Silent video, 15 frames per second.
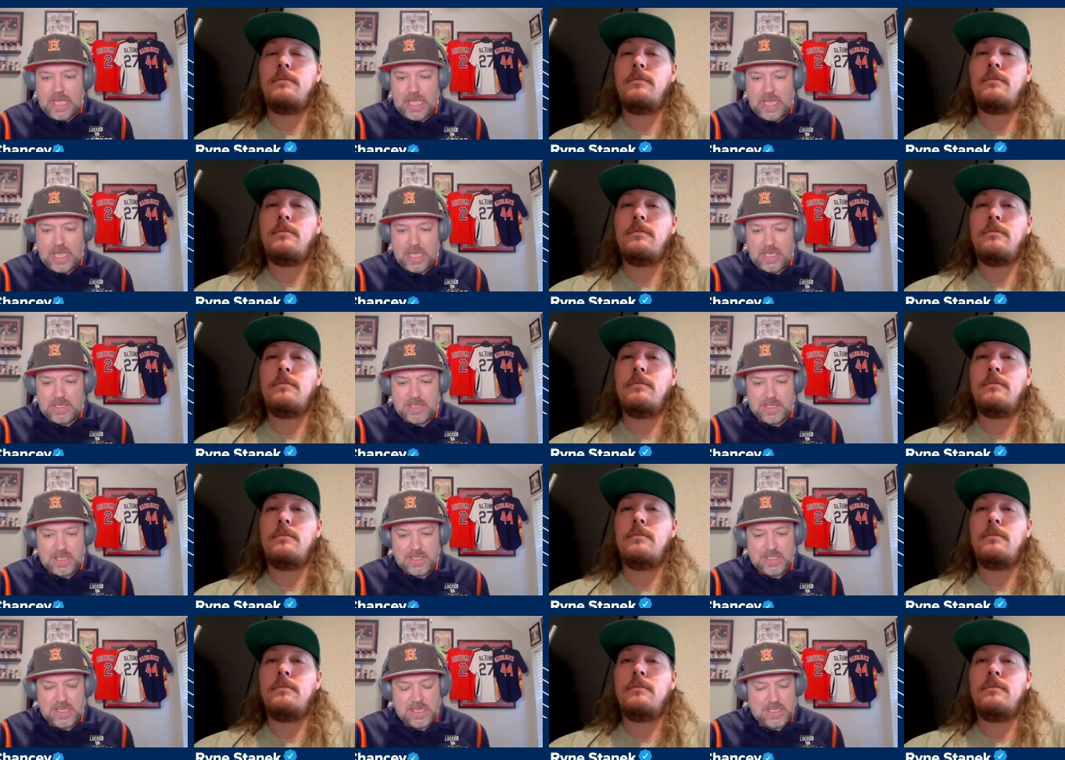Speaker 1: Is
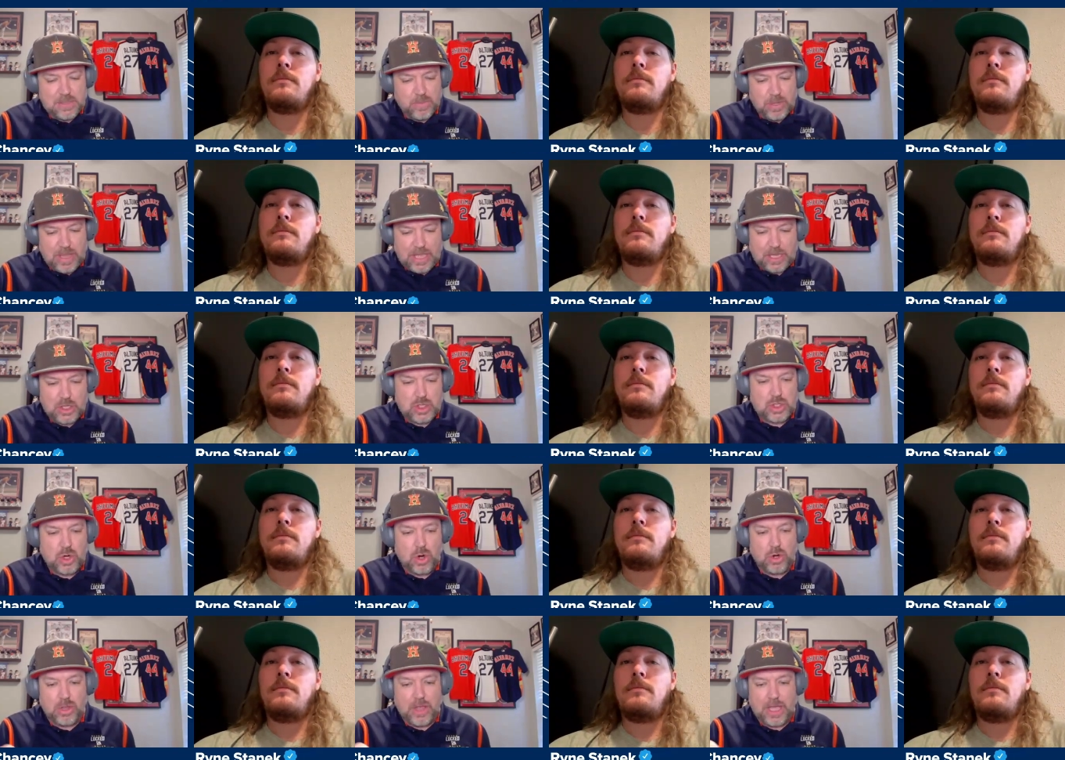let's say someone like a
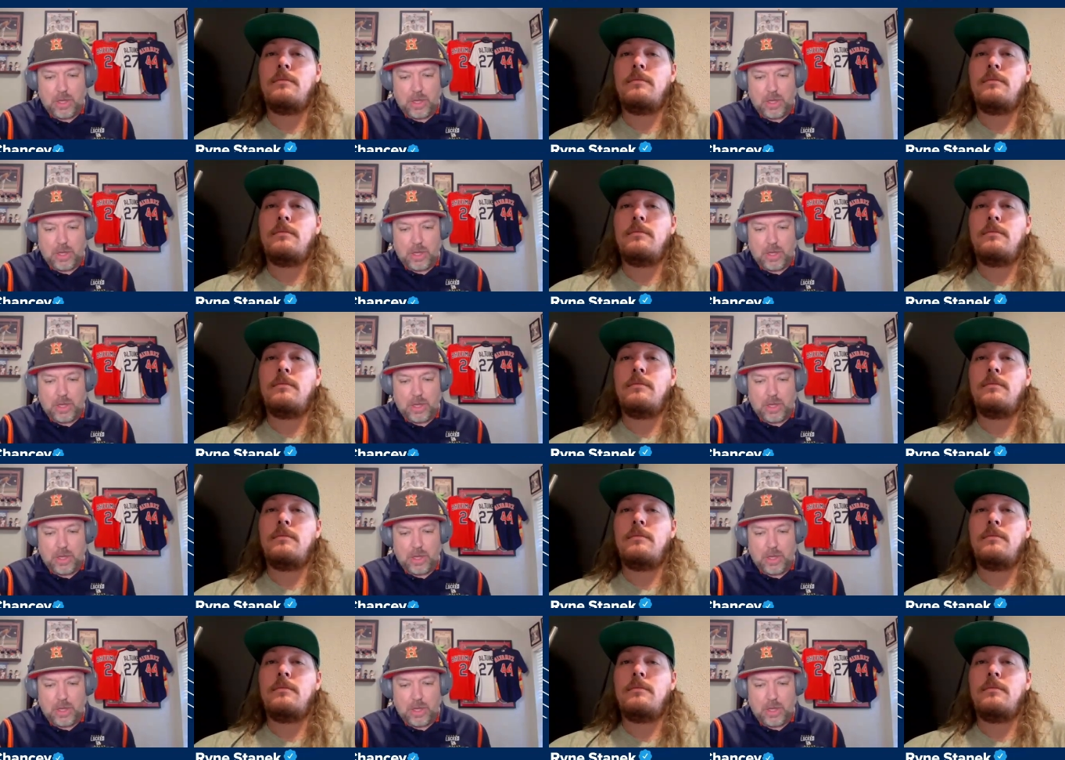starter